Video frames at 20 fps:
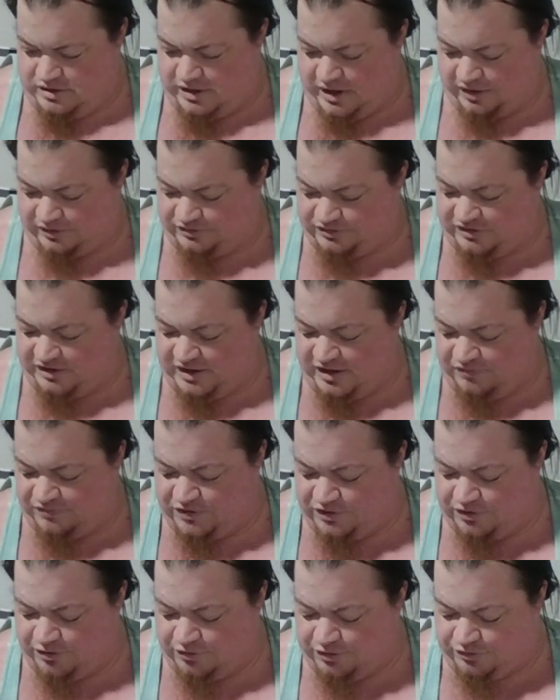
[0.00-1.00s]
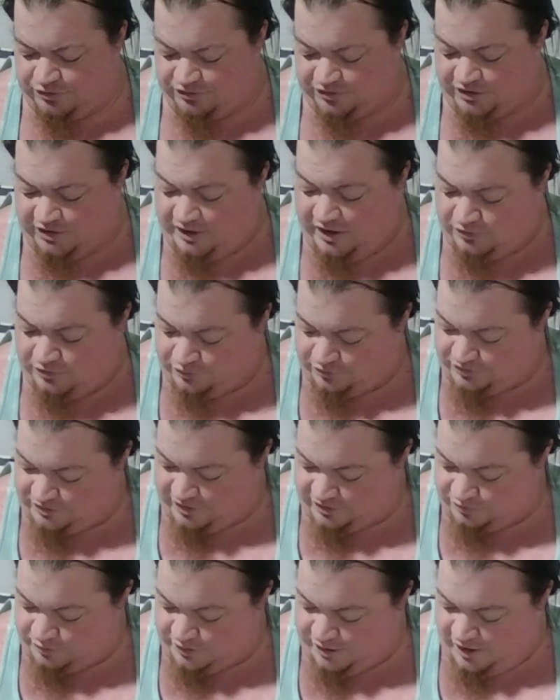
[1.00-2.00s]
Yeah, see, if you don't use the connectors,
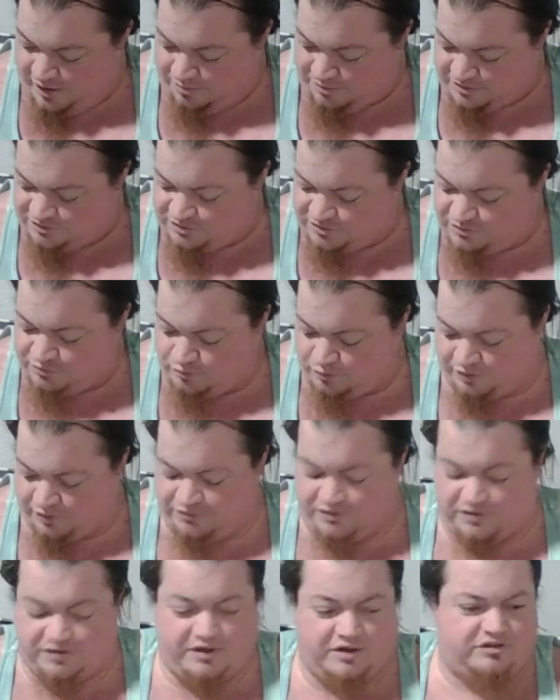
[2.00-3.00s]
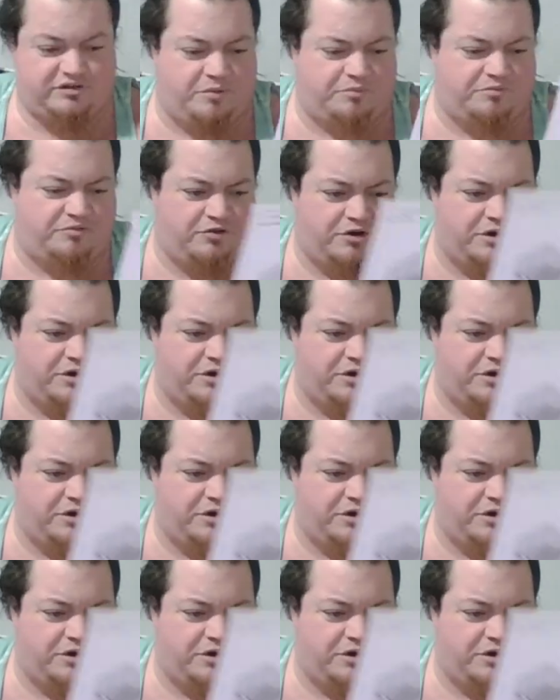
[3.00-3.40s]
that's what happens. One of the things come